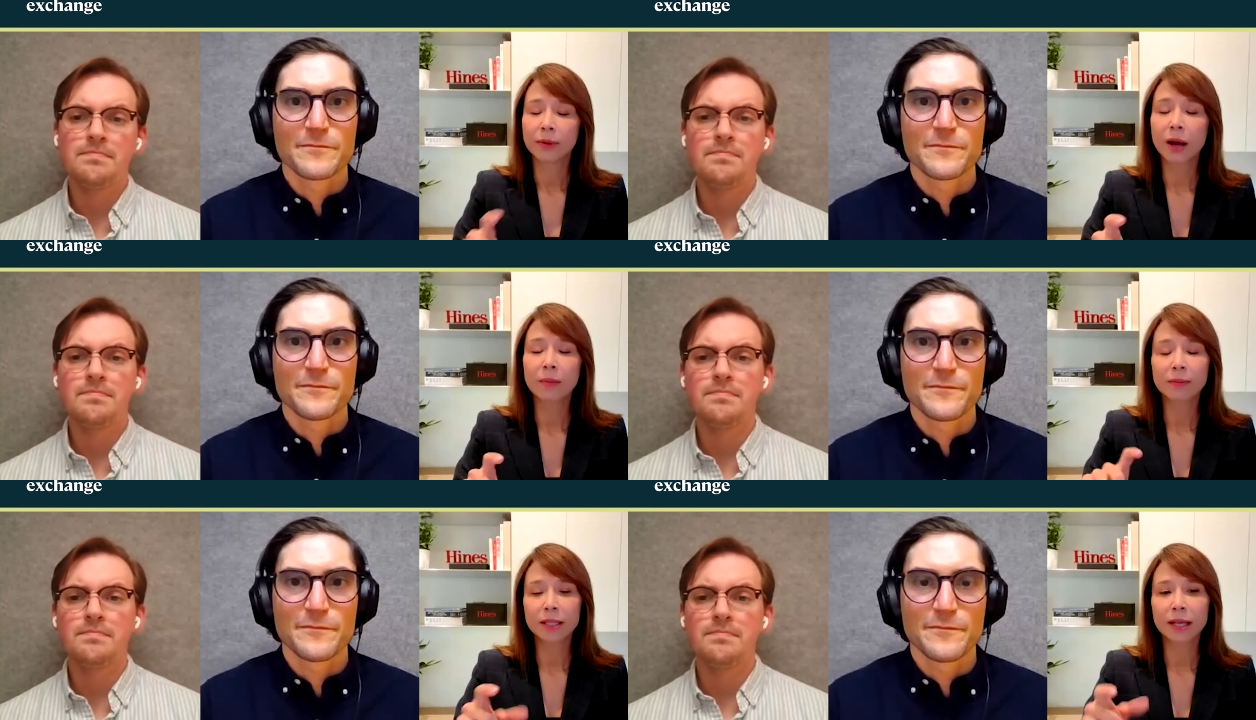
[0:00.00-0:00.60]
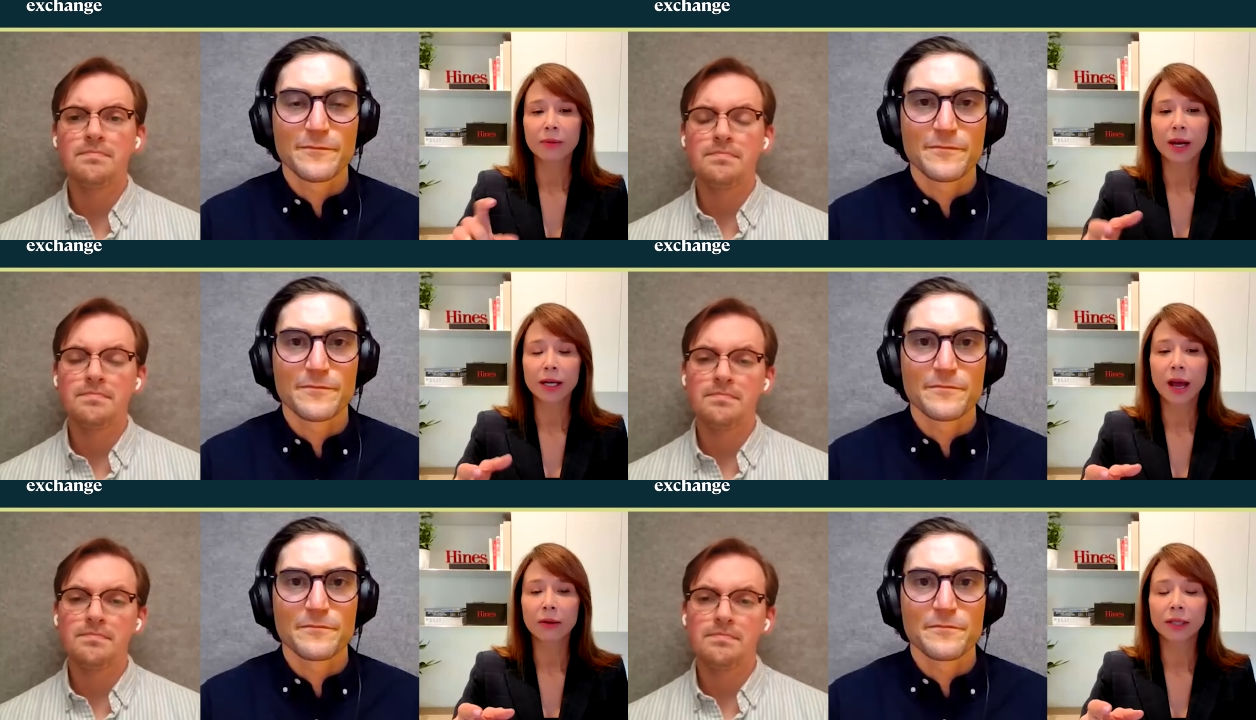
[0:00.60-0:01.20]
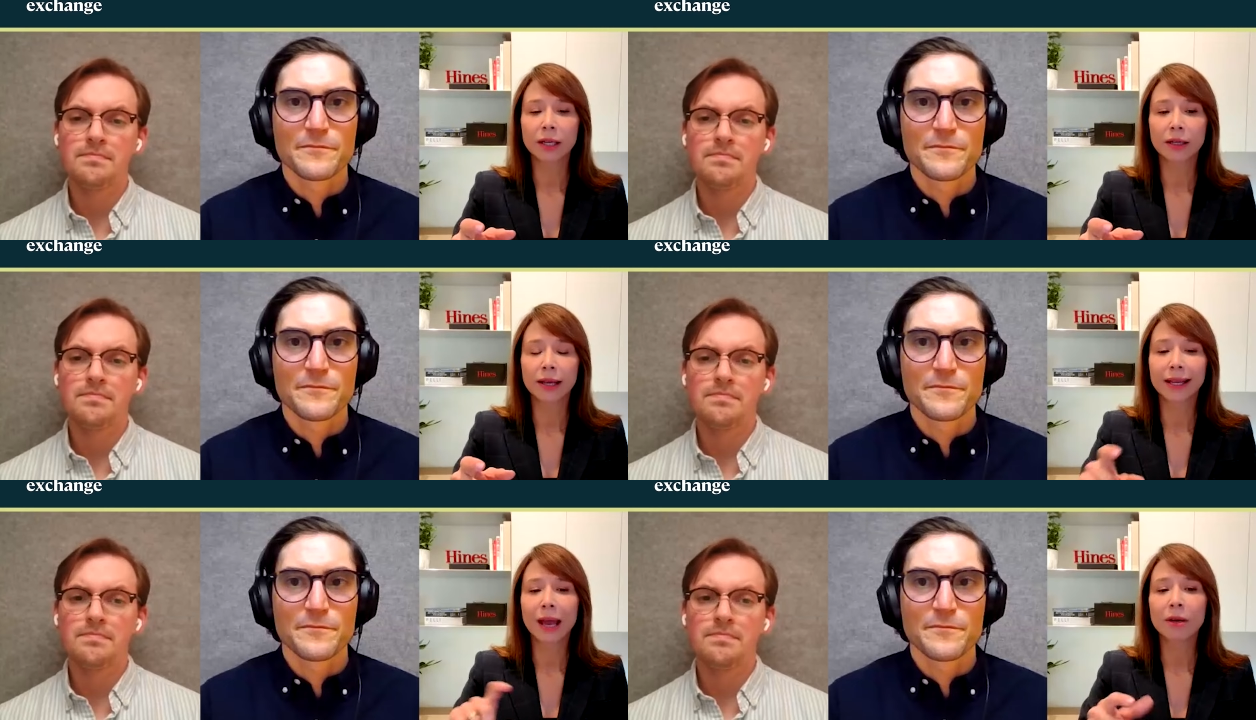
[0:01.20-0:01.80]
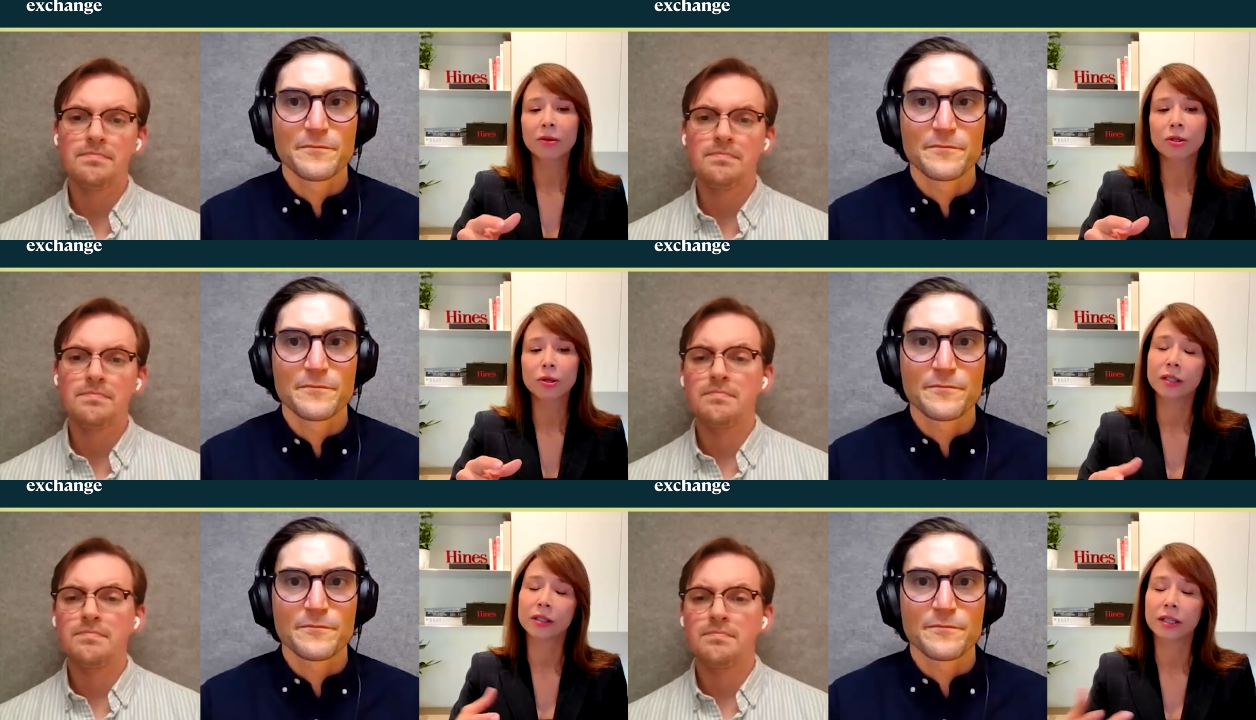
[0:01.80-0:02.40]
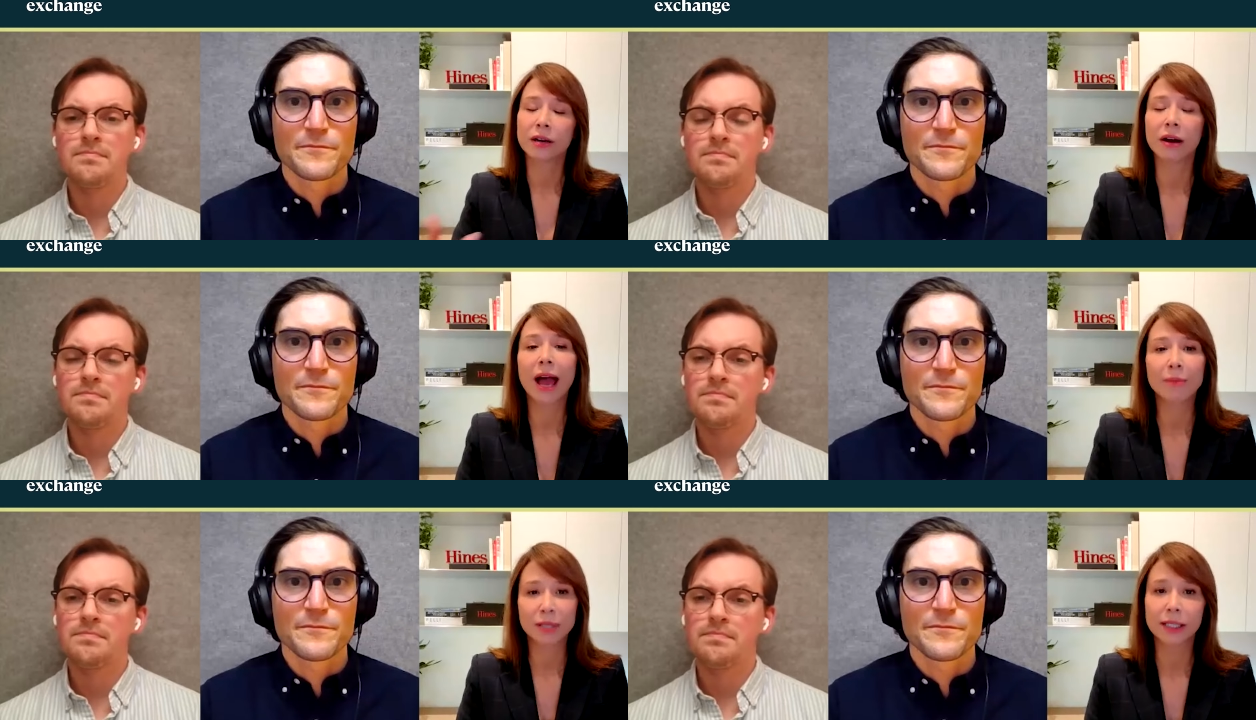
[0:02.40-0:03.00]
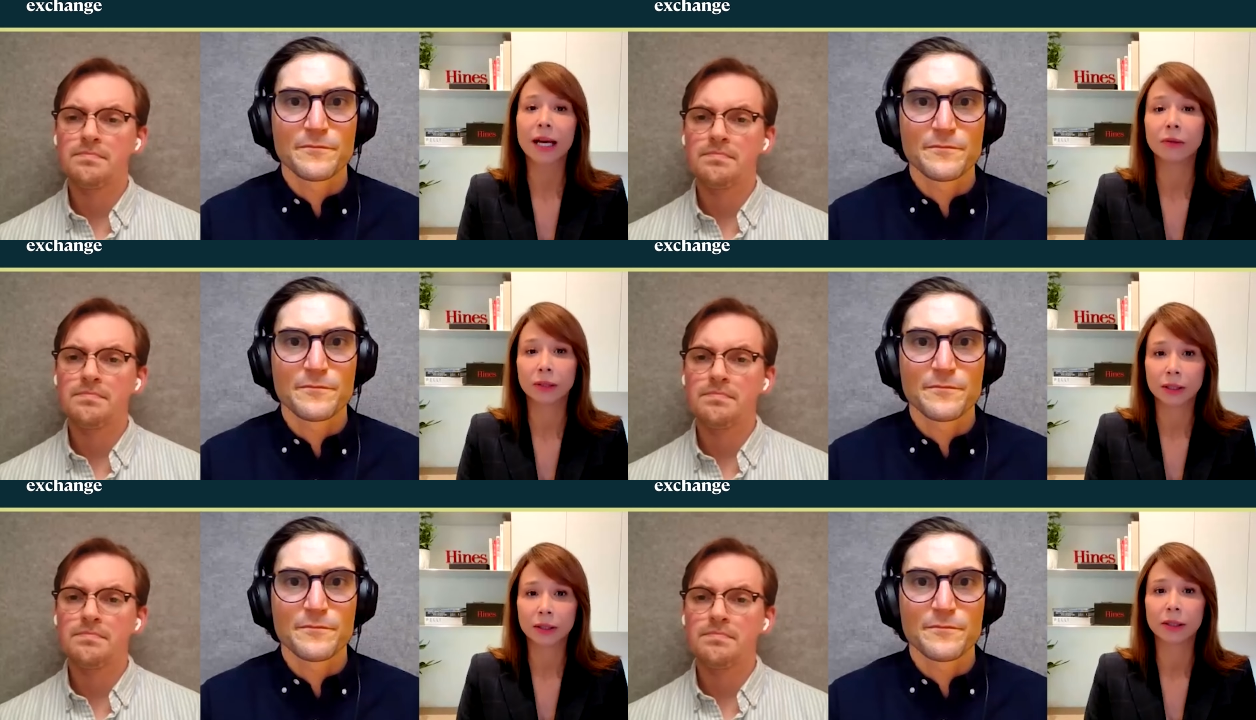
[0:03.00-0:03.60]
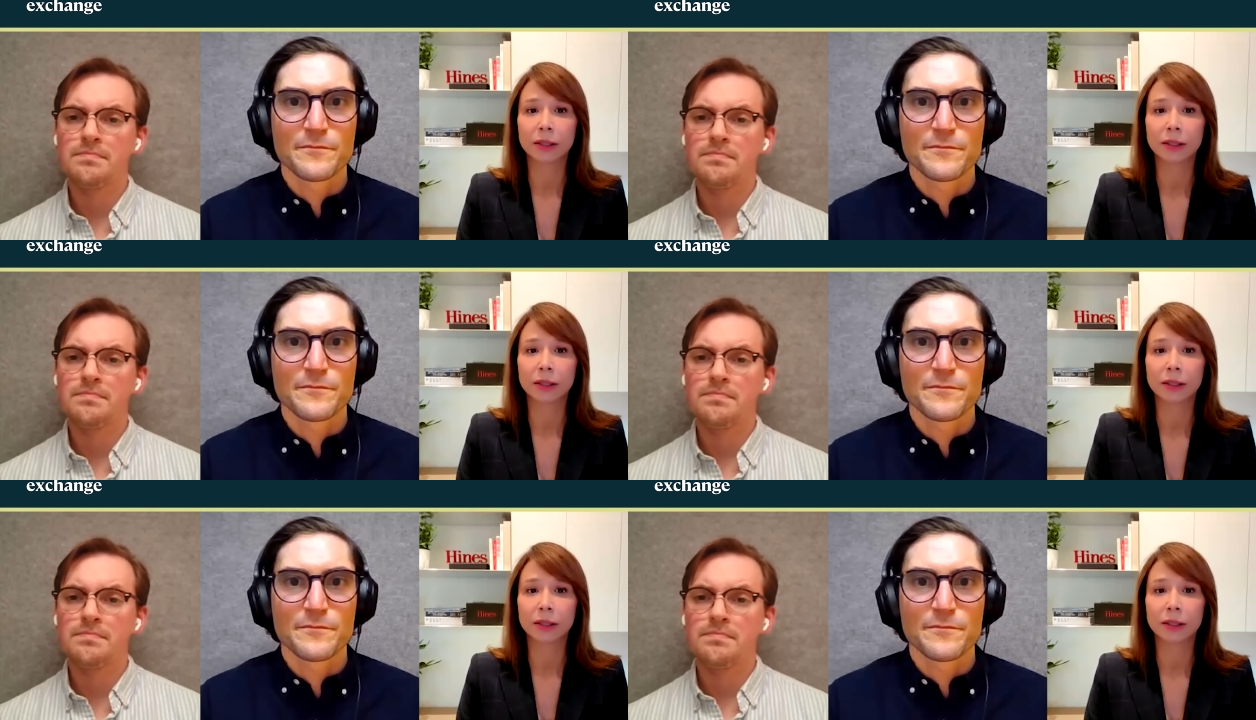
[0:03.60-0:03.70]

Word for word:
Speaker 1: The problem is that right now the, the capital structures are upside down.